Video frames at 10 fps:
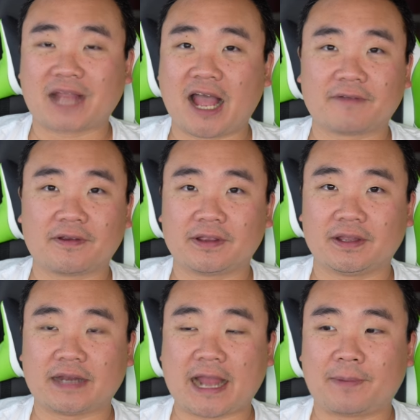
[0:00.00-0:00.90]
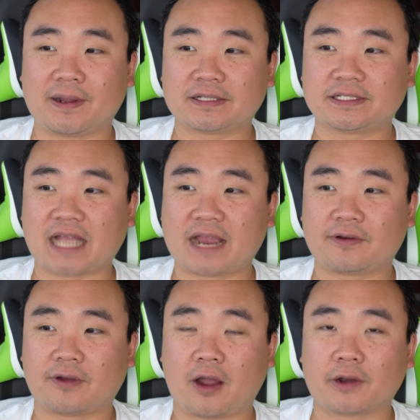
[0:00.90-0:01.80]
Not very good. How about a
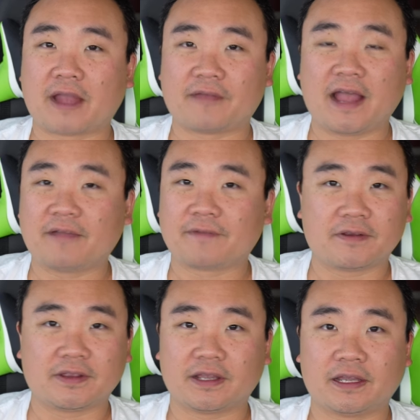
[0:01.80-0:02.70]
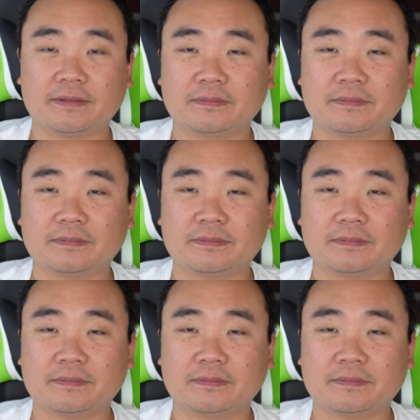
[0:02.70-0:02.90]
Zion autograph? Not very good.